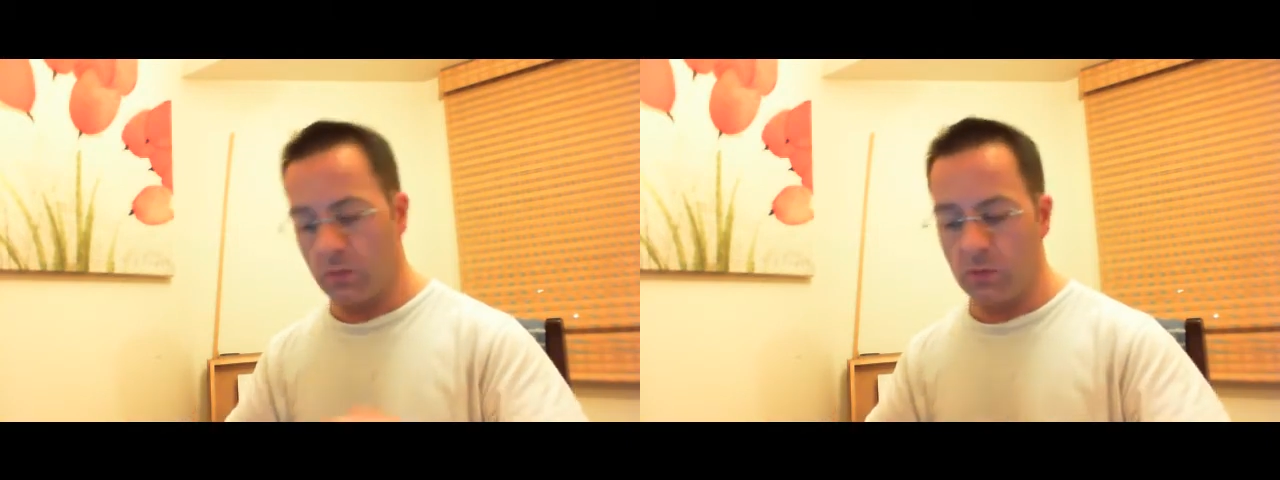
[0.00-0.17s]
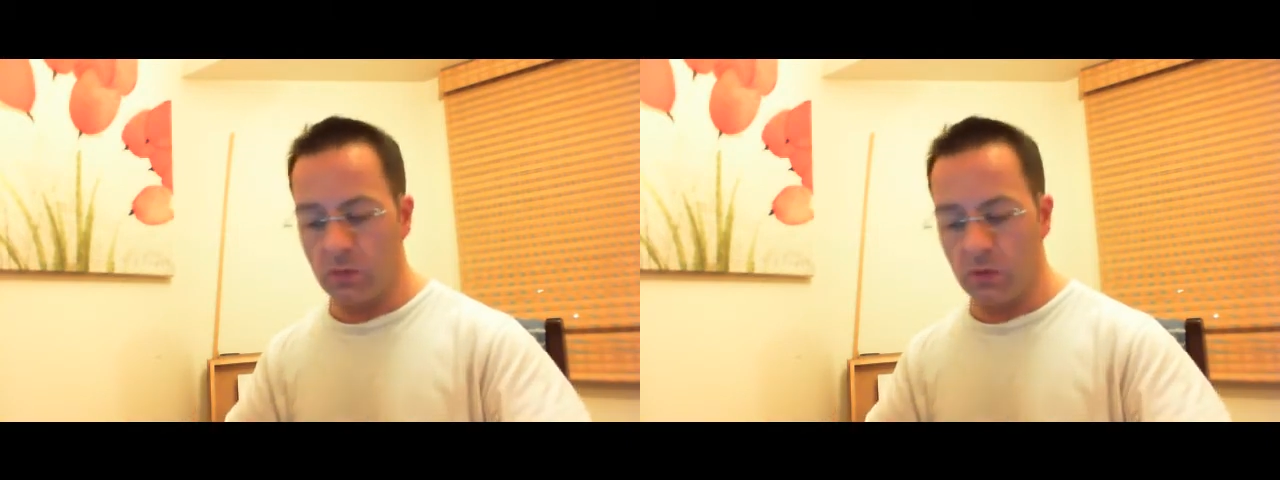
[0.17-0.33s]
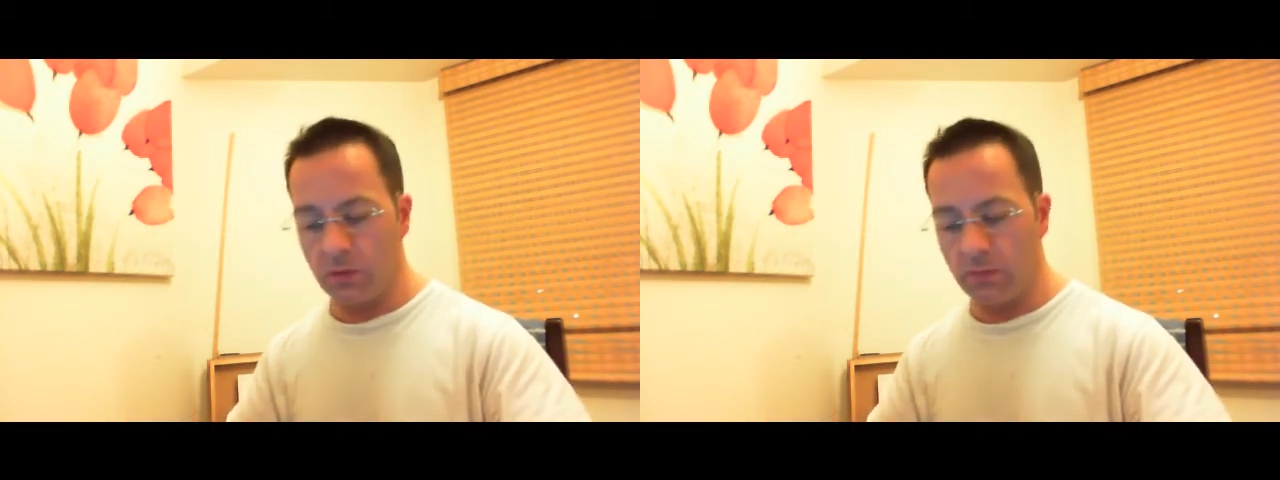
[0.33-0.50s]

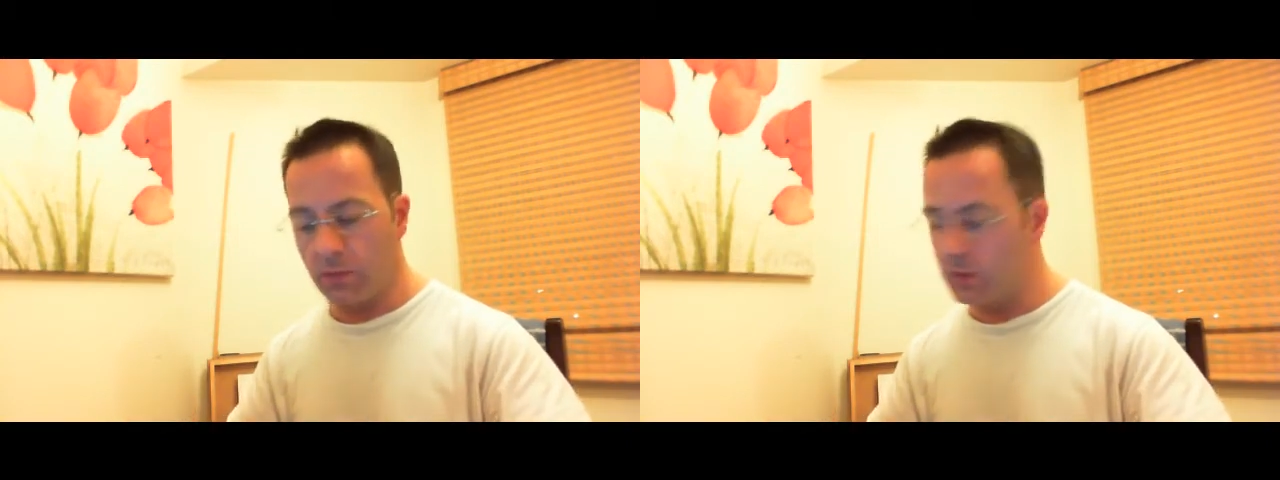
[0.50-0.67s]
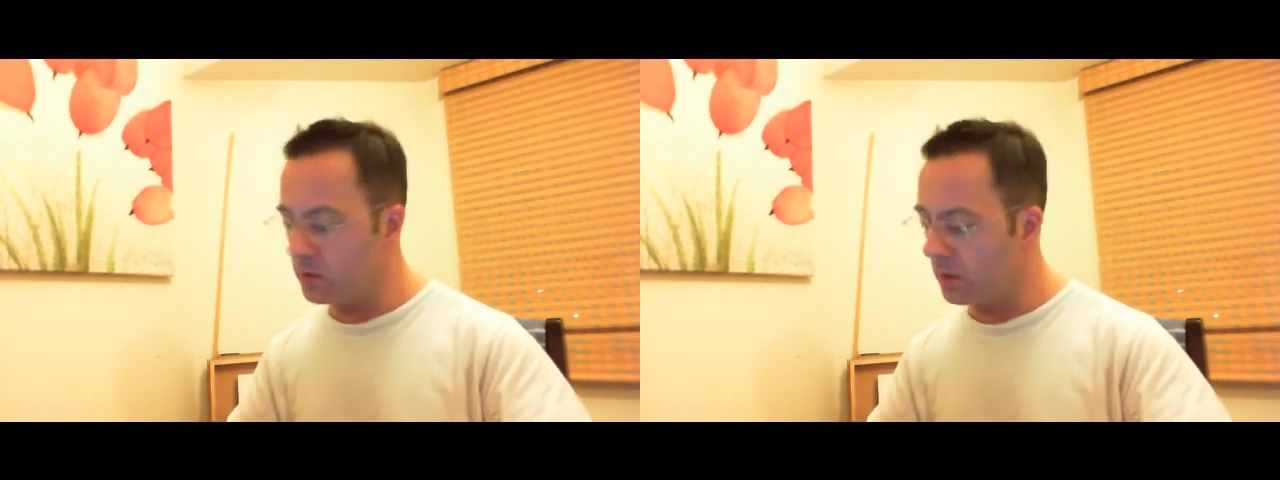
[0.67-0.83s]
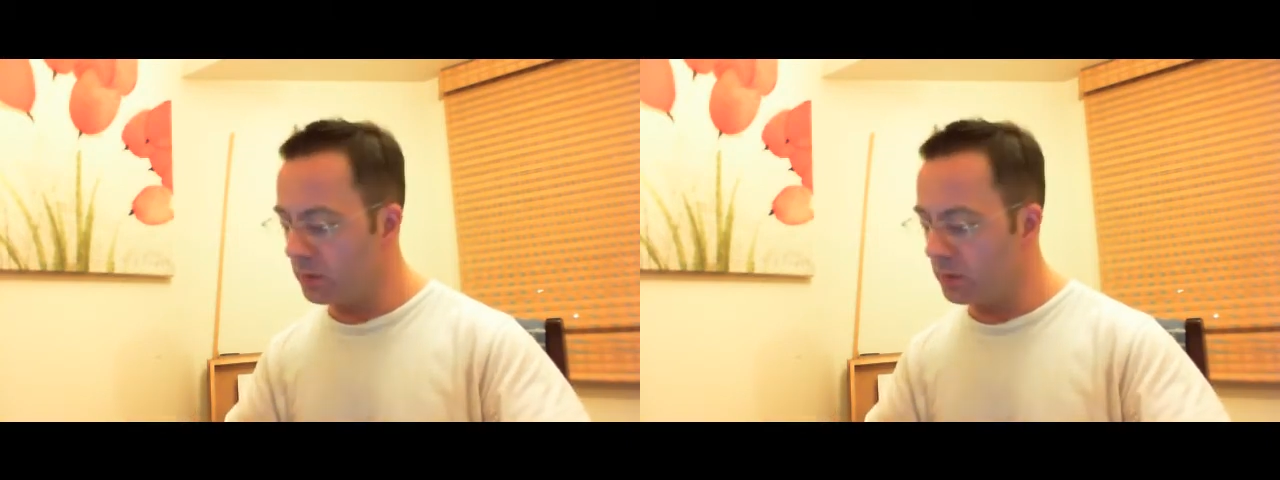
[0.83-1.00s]
the
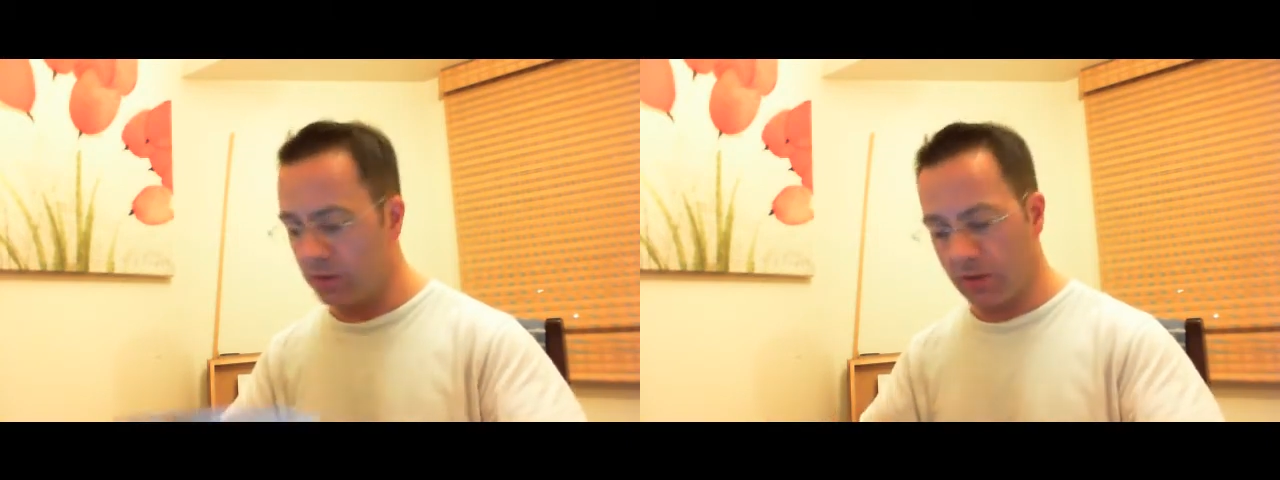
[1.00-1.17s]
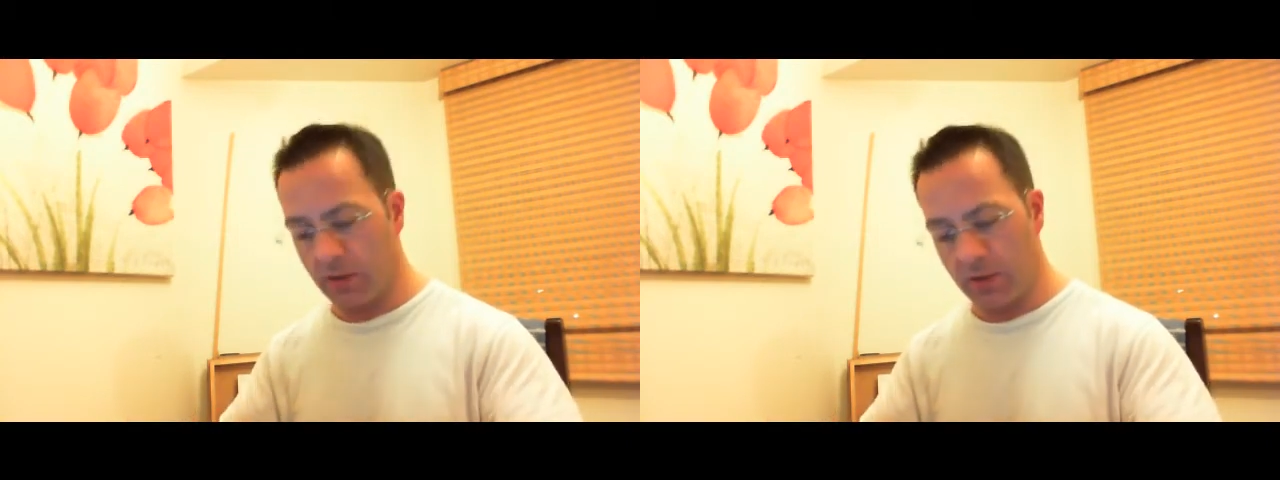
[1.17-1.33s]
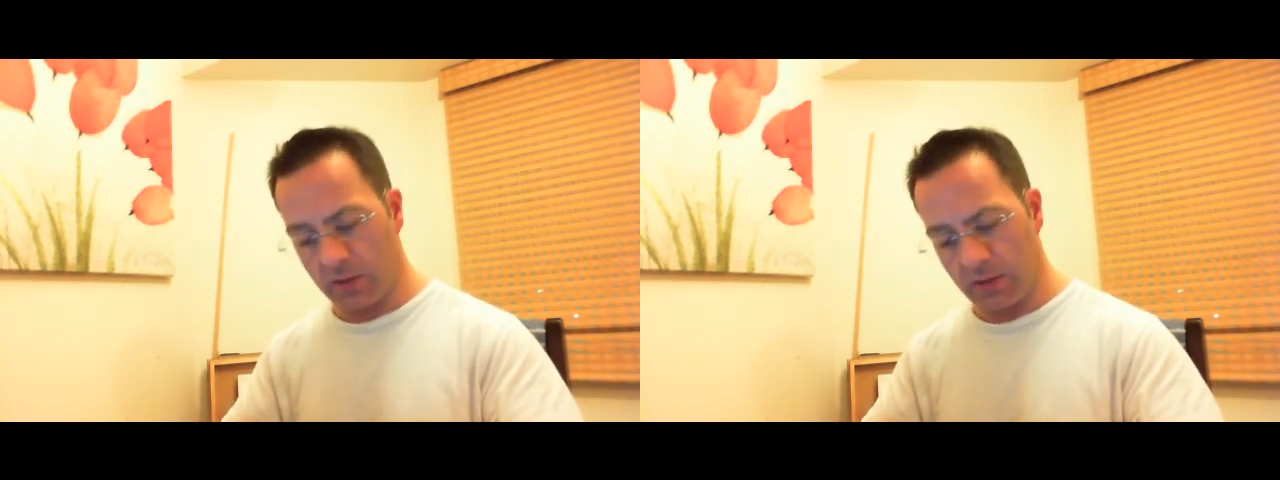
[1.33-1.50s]
Times, I
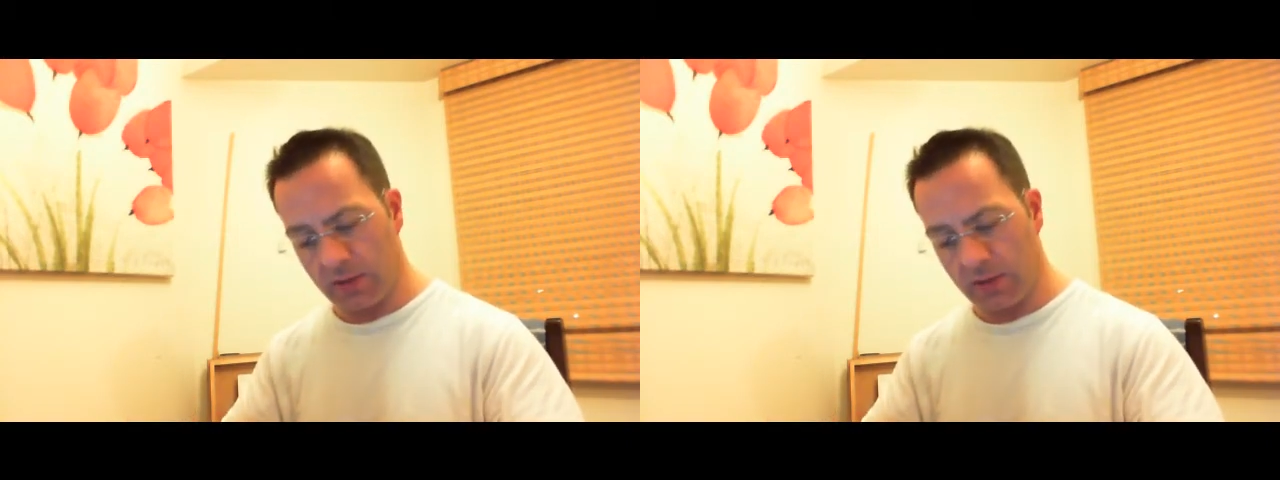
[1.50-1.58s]
think.